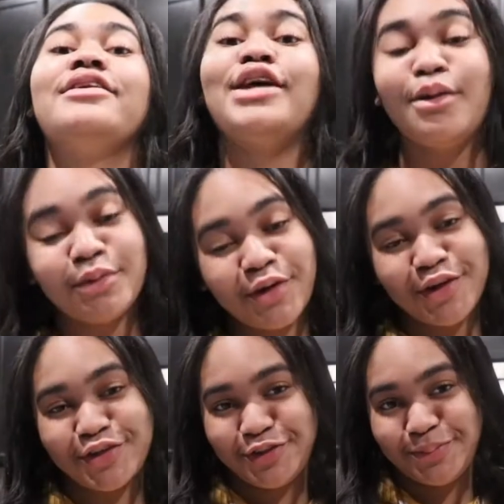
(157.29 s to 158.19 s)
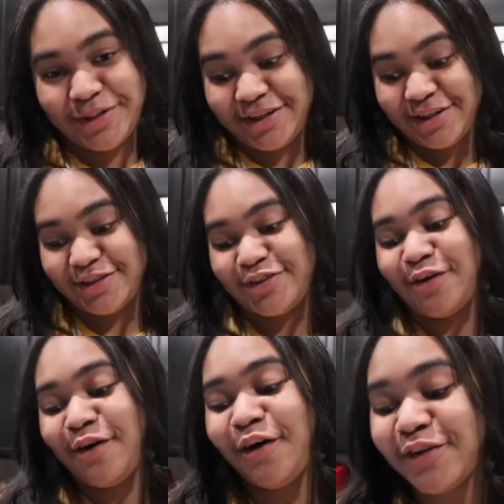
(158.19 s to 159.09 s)
Now we're going to mix
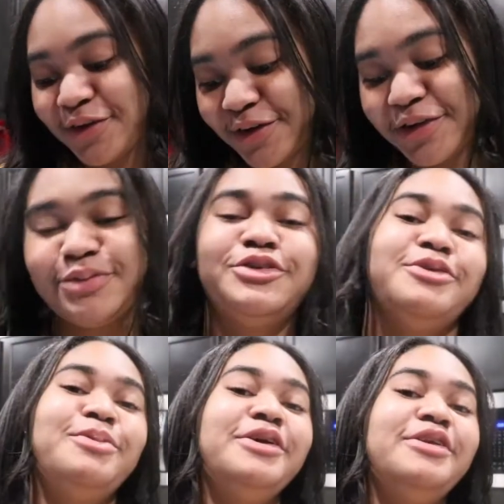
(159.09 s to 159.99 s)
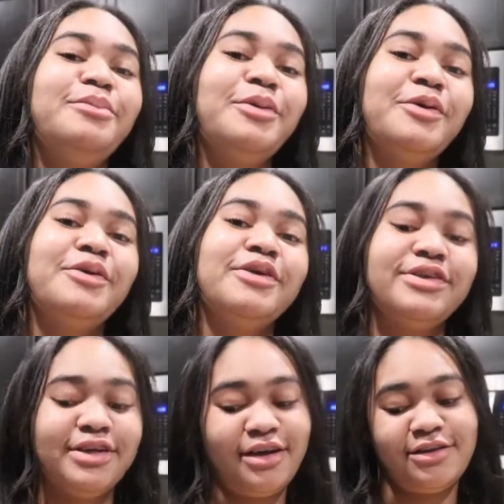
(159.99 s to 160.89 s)
all the ingredients we just put in the bowl
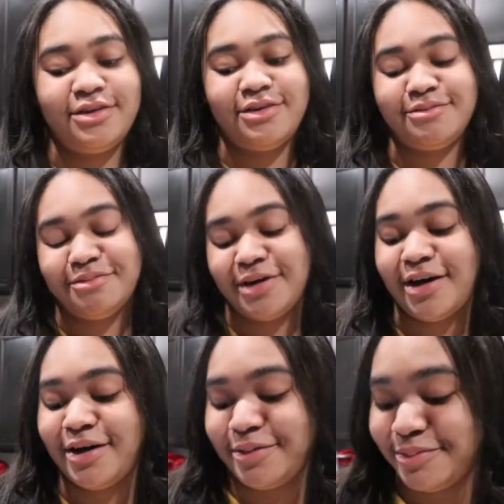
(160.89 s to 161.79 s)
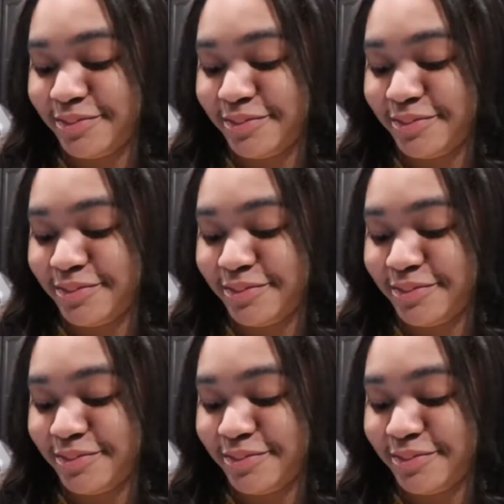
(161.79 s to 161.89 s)
together. Um,